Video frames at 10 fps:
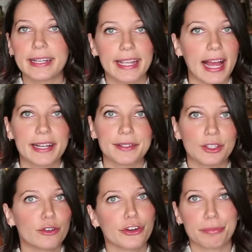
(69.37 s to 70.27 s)
Again,
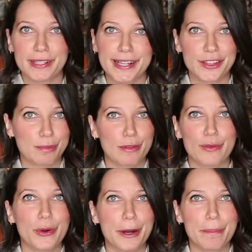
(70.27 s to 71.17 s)
you've heard me say this
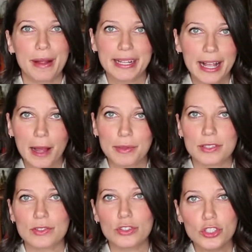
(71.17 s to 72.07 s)
before. Body copy
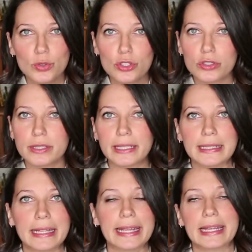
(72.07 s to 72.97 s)
is usually
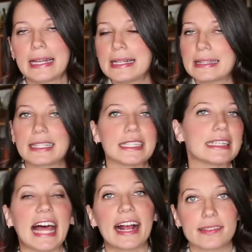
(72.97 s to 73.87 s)
like the
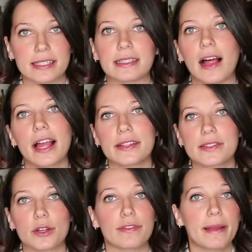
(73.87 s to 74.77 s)
last in line.
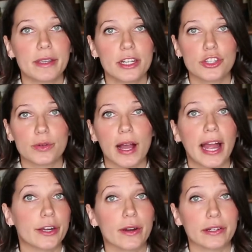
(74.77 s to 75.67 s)
So if I'm gonna do a
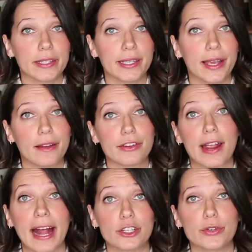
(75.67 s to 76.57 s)
hierarchy of your
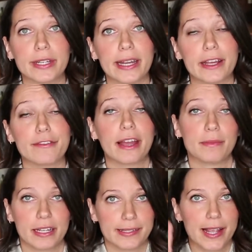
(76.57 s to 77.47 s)
ad creative, I'm
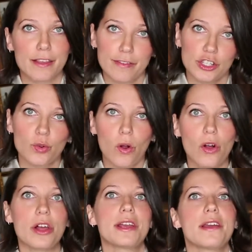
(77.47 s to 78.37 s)
gonna say the
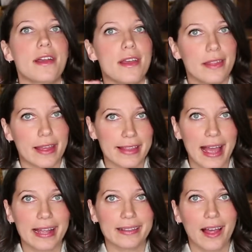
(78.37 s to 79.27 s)
visual, then the
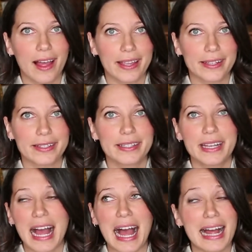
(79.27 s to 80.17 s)
headline.
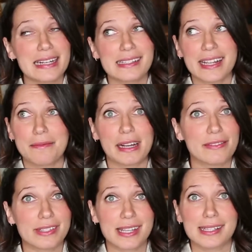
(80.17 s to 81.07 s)
Honestly, I might
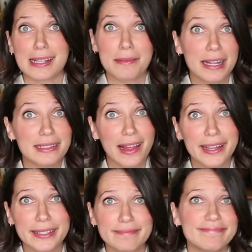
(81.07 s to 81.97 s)
even say
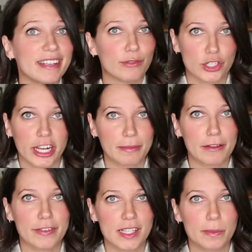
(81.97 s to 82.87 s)
subheadline if we're talking
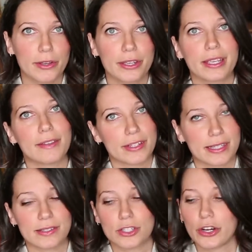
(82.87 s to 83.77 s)
about Facebook. If it's
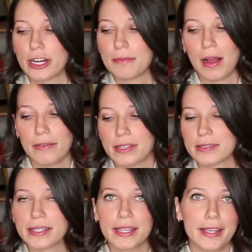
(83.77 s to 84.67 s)
Instagram,
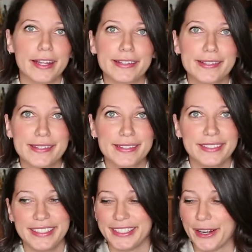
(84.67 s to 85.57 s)
obviously, it's,
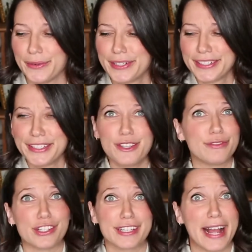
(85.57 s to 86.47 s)

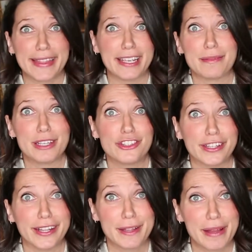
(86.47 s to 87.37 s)
you've just got the image
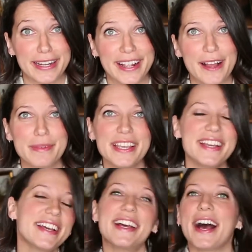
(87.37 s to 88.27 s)
and then the body copy.
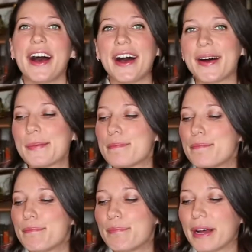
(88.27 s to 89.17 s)

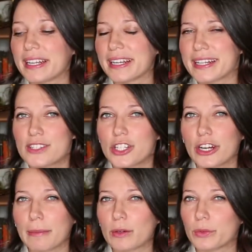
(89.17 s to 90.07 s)
But on
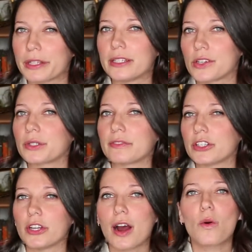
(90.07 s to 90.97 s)
Instagram, I really don't
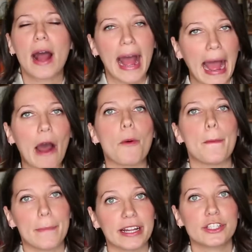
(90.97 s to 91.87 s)
even know how
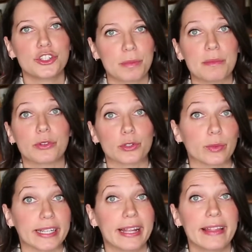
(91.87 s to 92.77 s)
much people are
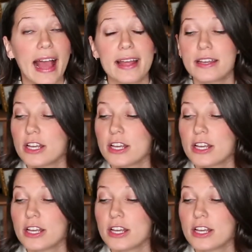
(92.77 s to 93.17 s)
reading that.